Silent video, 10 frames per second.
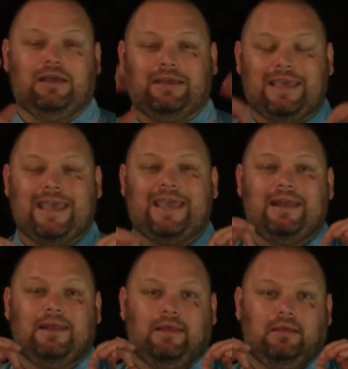
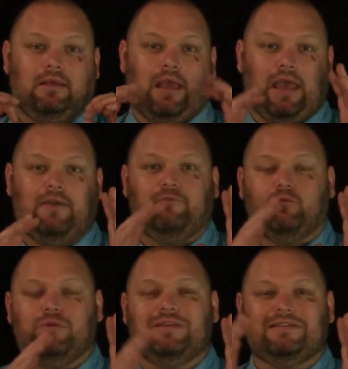can have
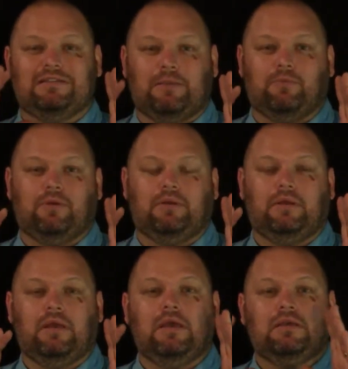three separate
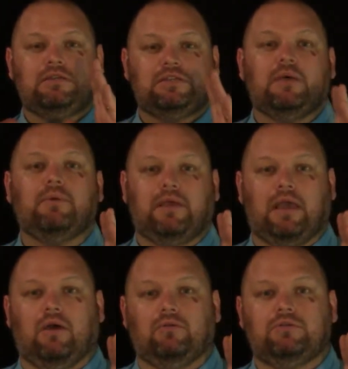sub
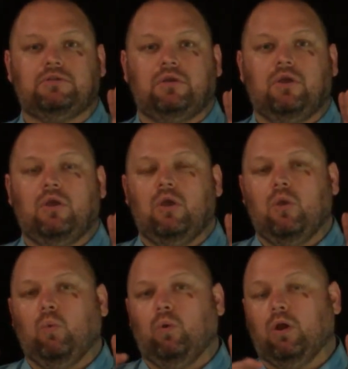accounts
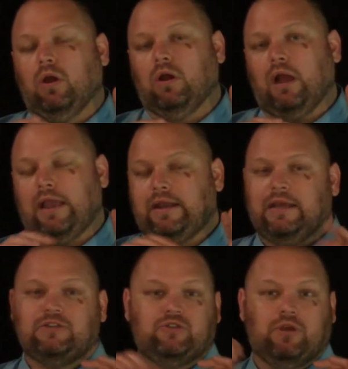where I can
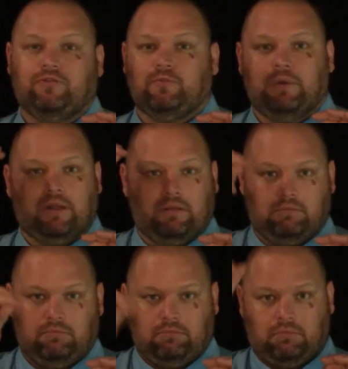actually transfer money
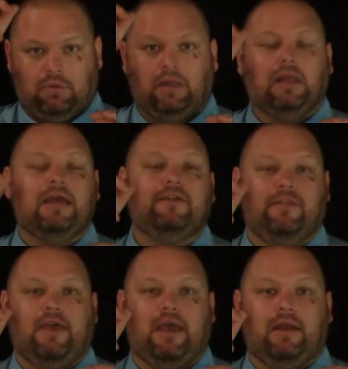like
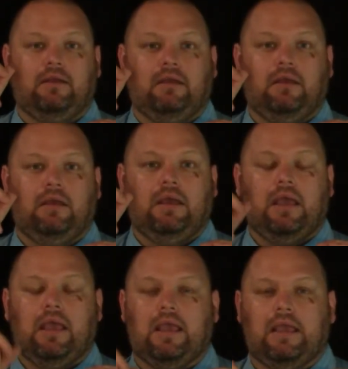that,
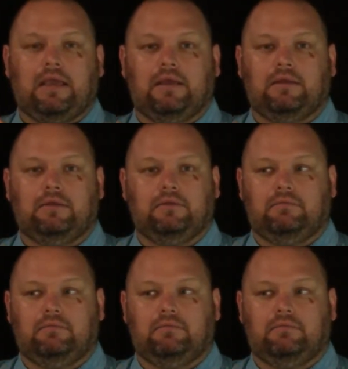and